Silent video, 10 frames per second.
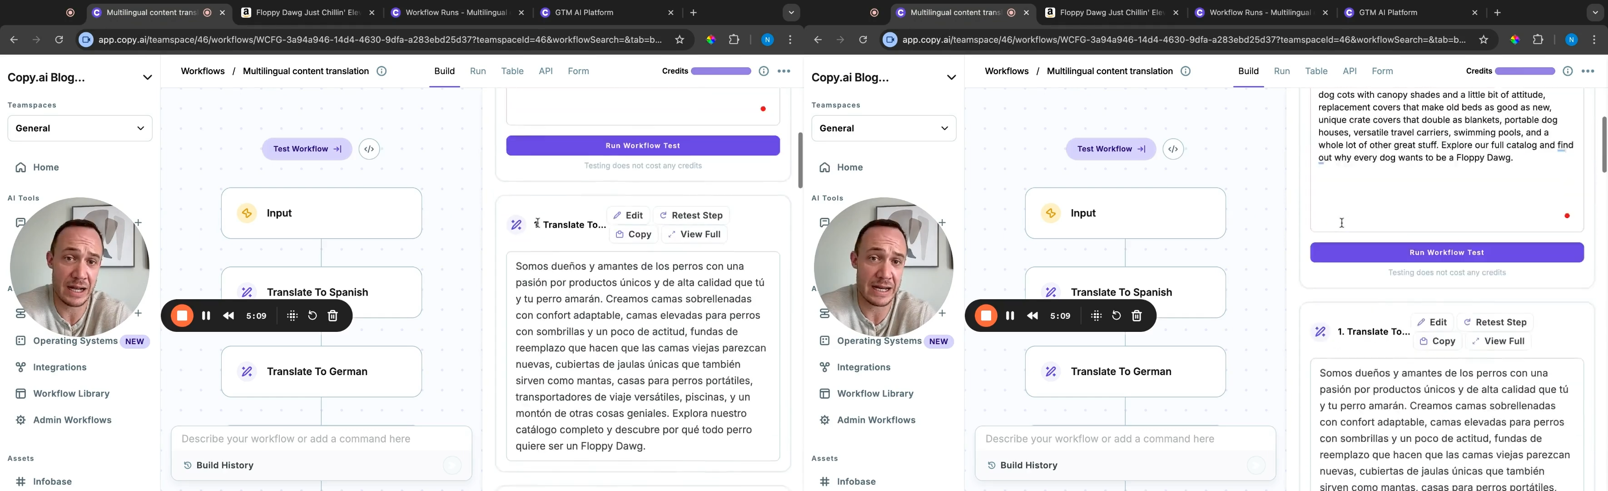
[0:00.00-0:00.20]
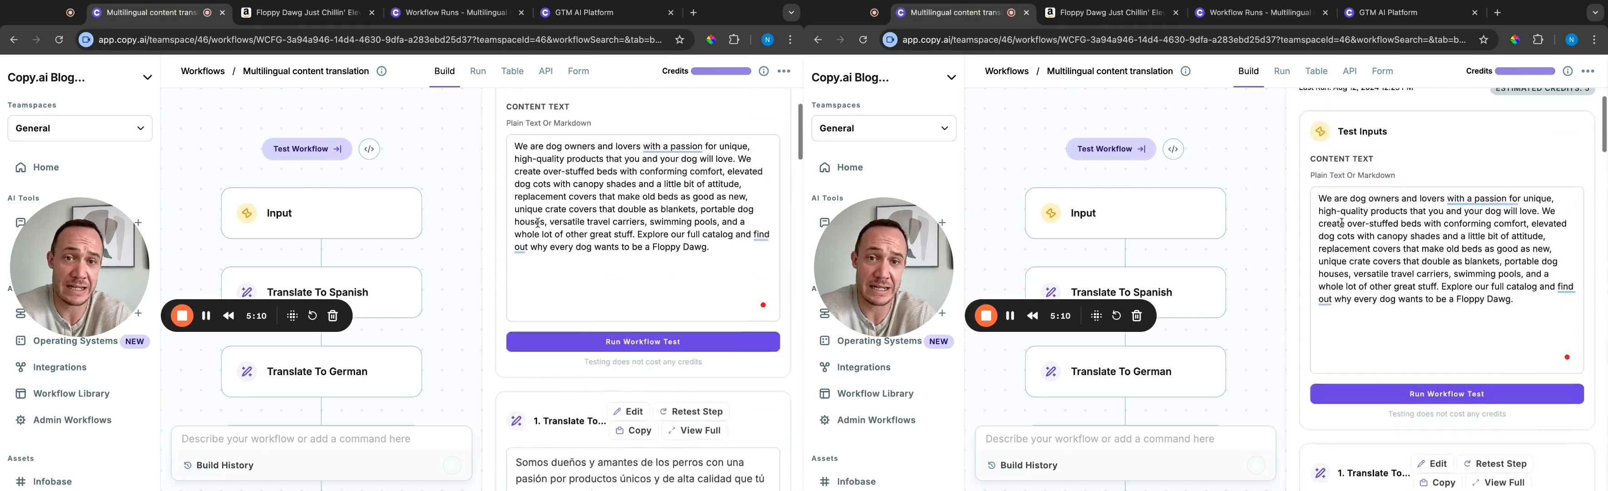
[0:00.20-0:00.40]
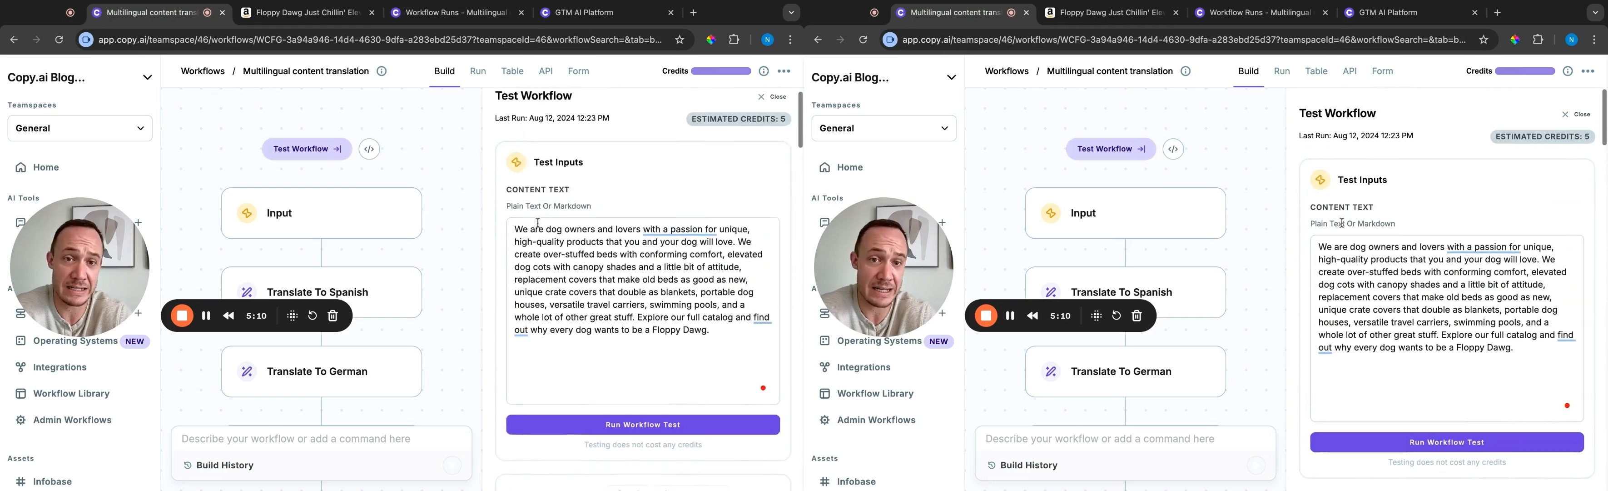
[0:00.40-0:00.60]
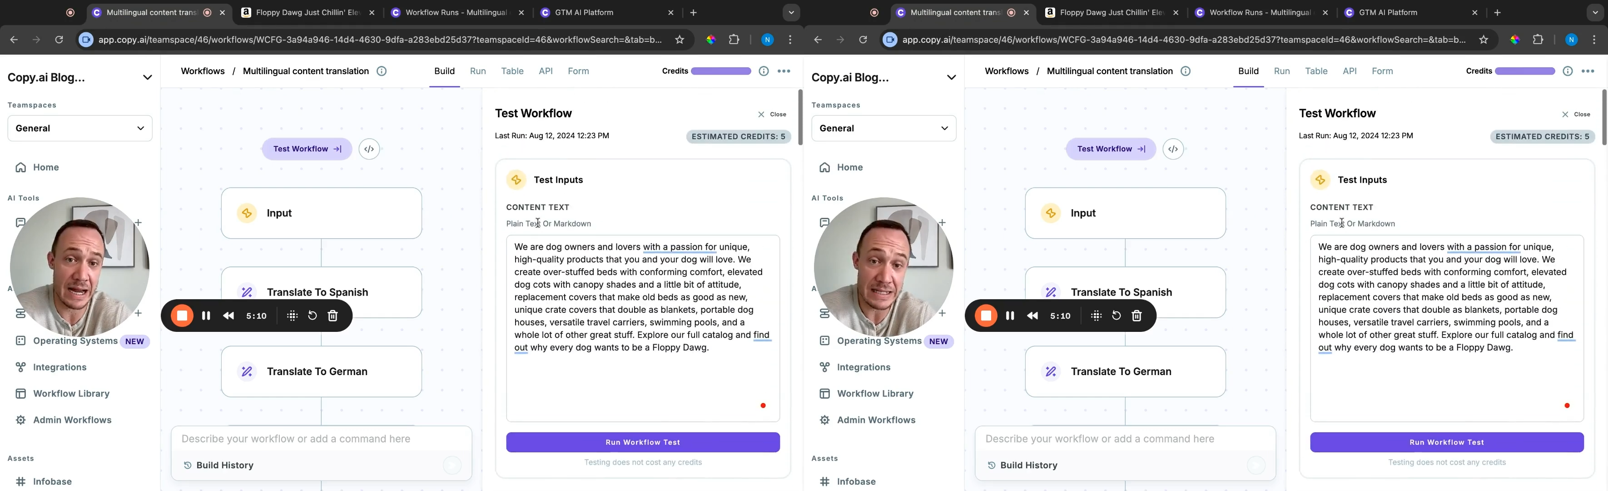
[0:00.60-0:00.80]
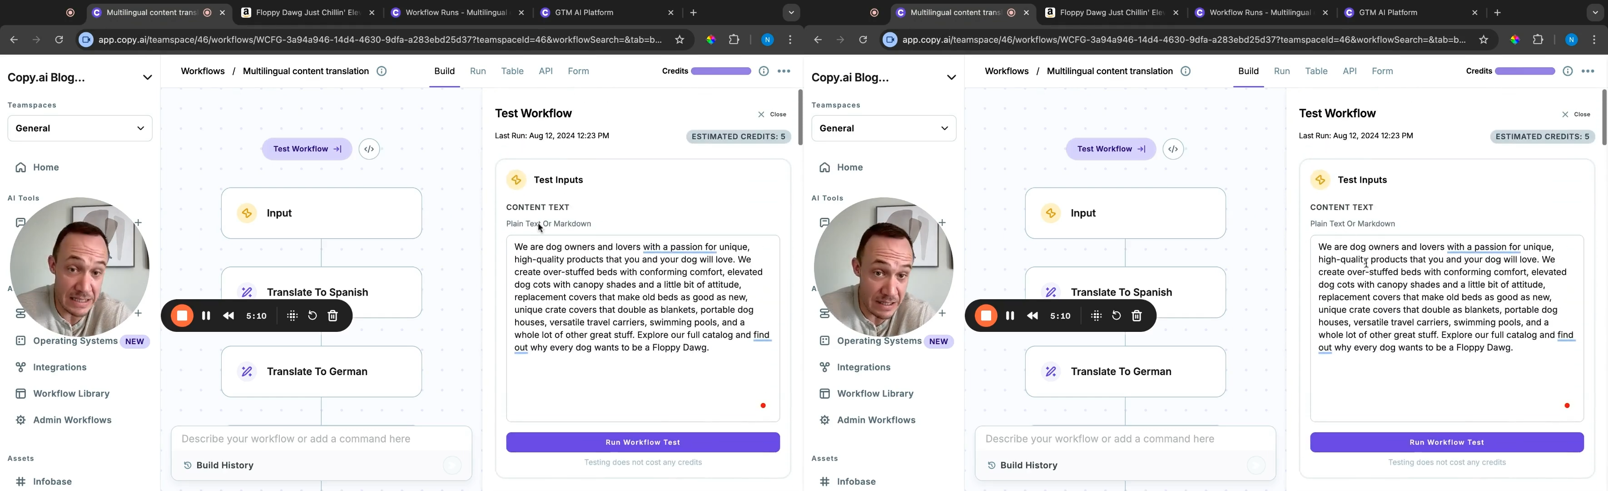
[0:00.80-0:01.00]
I need
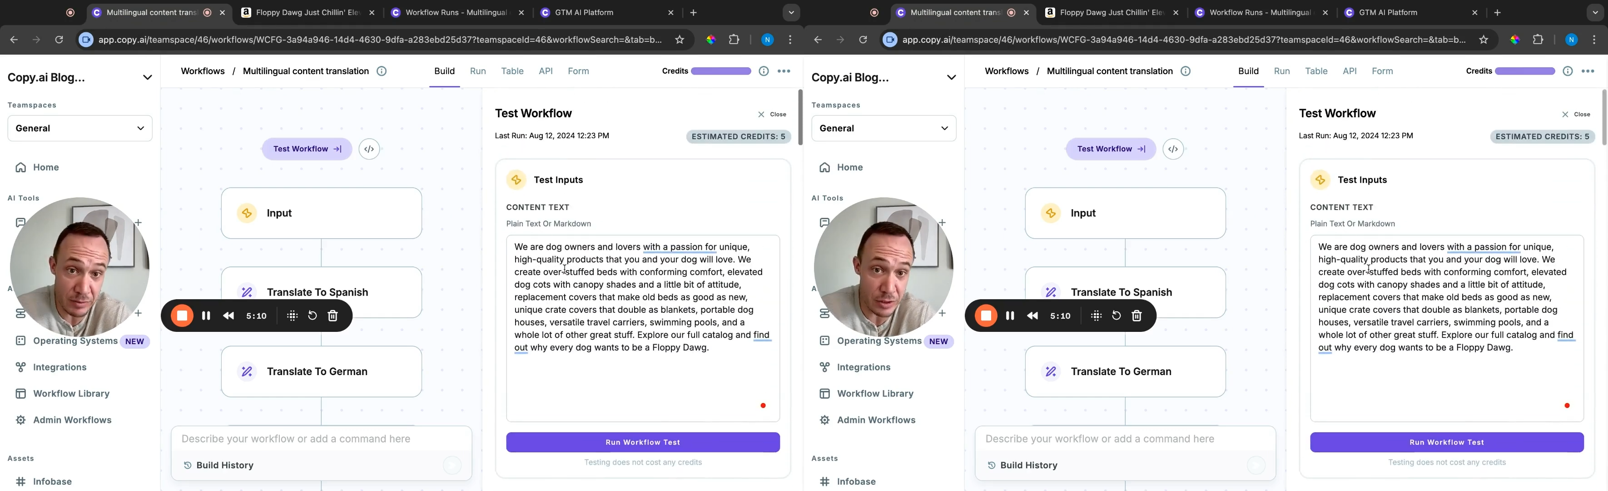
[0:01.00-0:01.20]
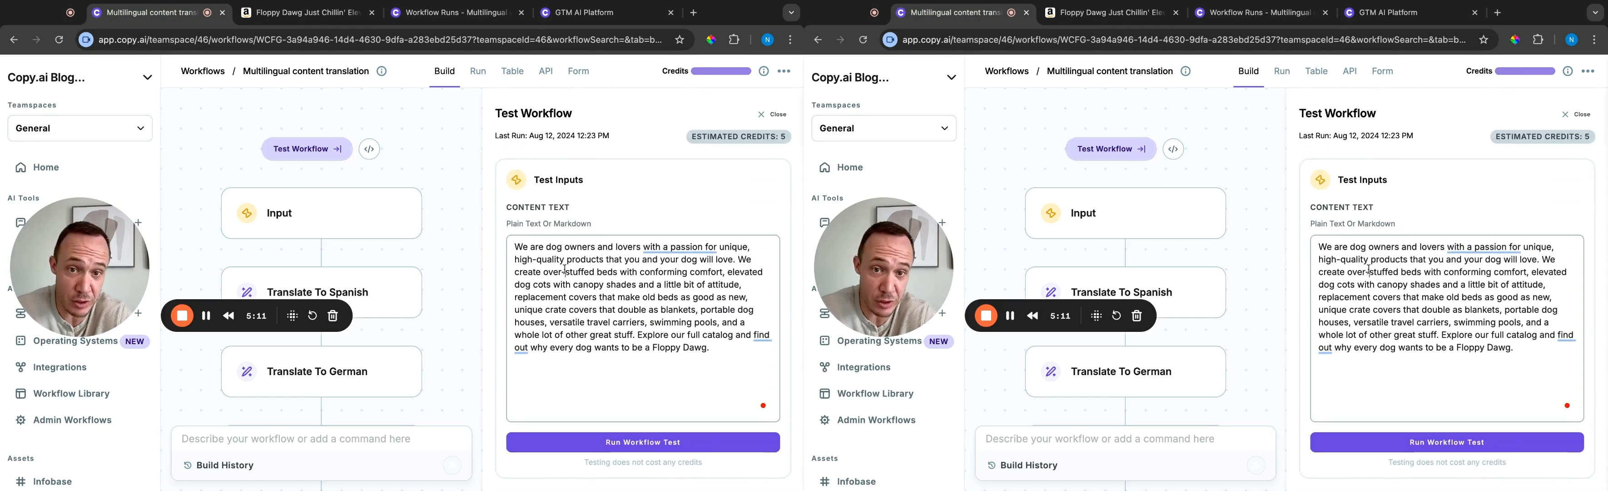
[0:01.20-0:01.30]
nine different